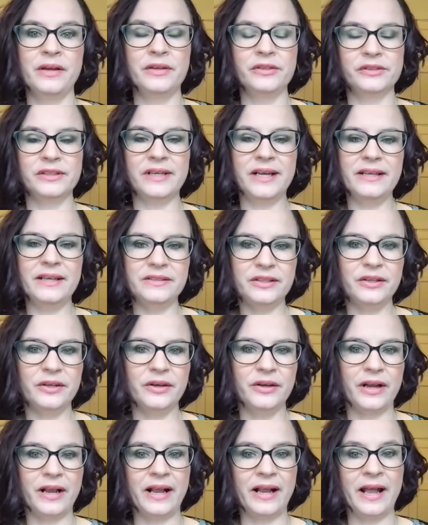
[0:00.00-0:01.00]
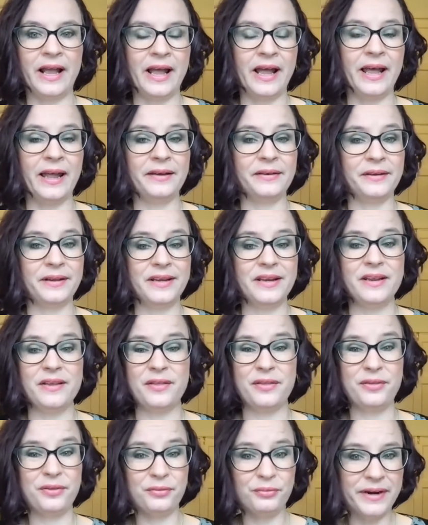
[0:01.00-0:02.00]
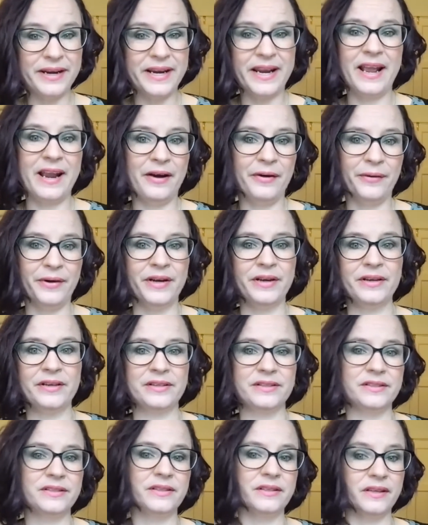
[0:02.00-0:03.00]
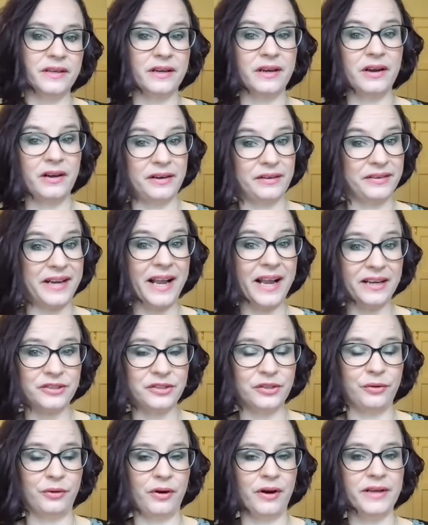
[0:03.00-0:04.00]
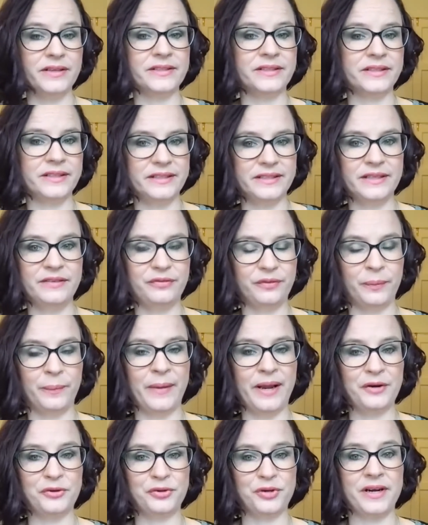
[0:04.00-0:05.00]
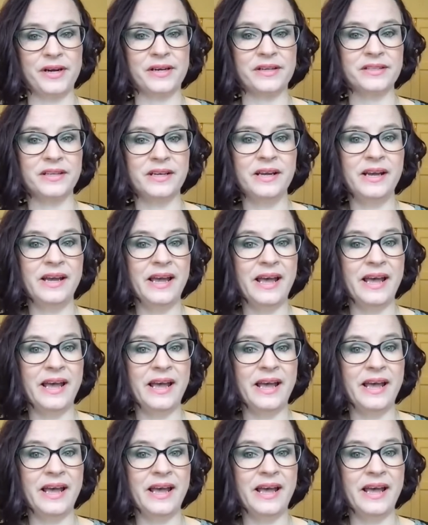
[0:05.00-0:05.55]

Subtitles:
So let's look at the three areas that kind of categorize the different metrics